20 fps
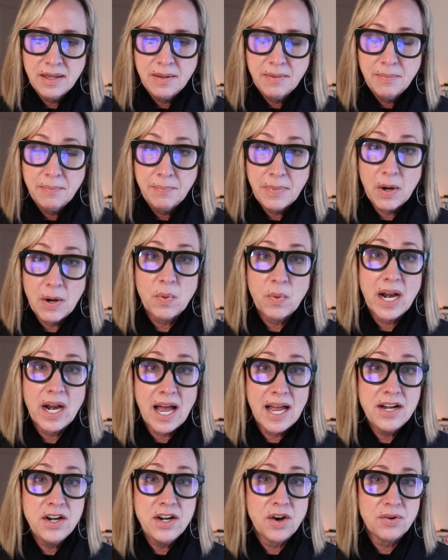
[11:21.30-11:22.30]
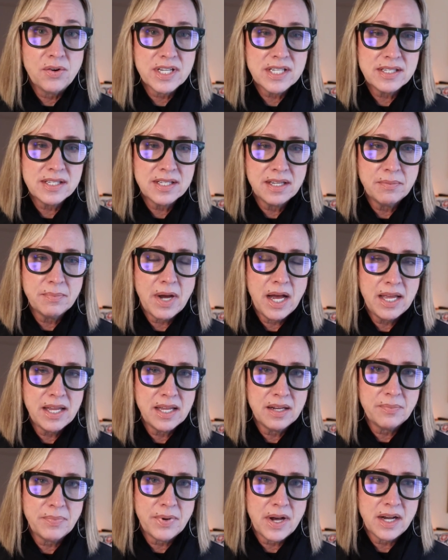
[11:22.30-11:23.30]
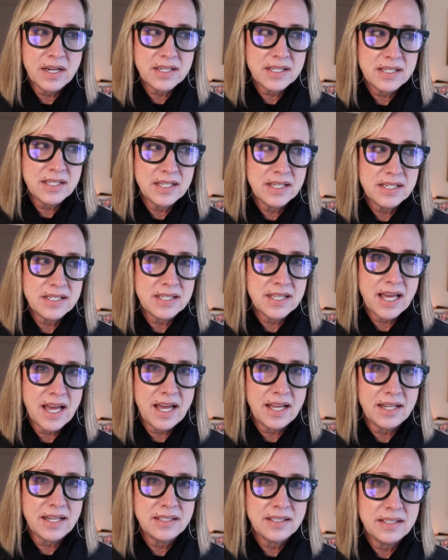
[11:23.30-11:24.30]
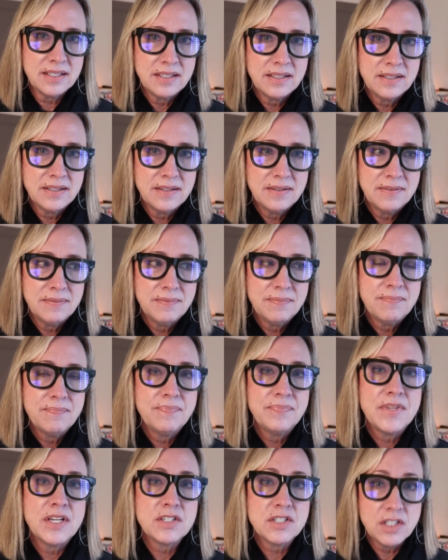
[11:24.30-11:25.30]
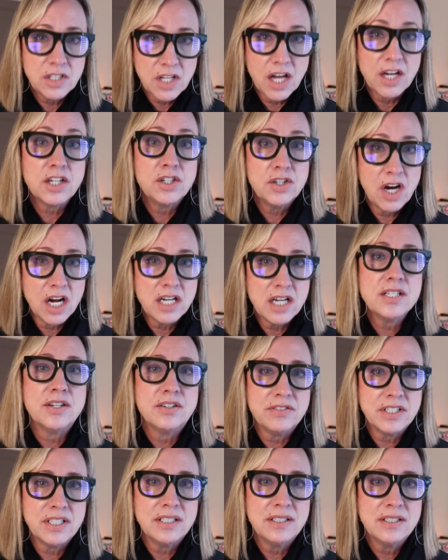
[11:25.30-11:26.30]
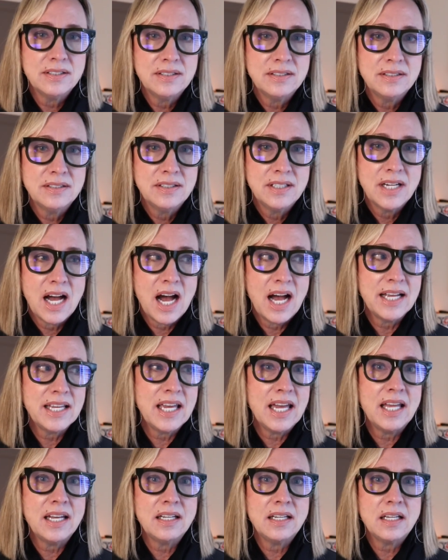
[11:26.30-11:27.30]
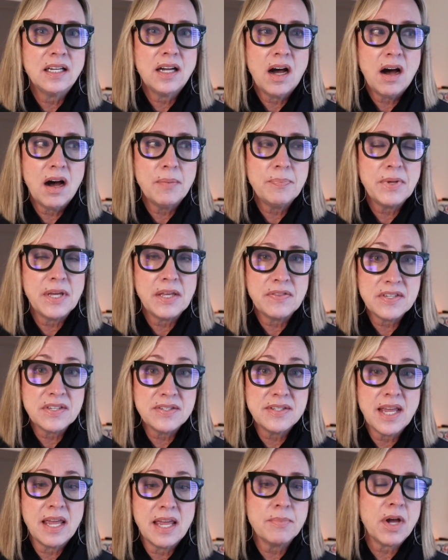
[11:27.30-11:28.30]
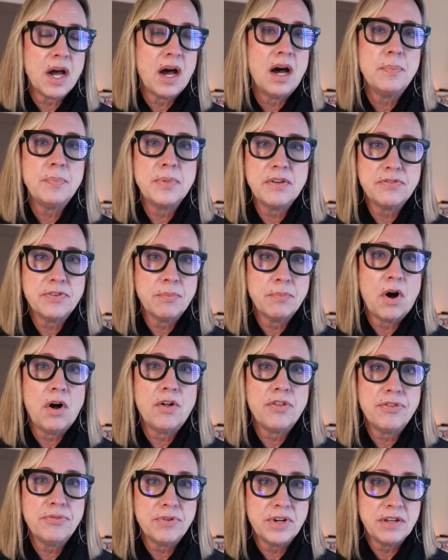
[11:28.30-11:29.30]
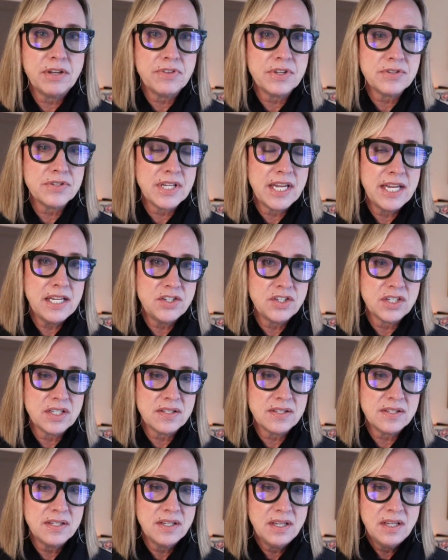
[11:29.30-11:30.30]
But what I notice in my inbox is that there's a lot of crossover. I get copy the same copy from all three of those agents.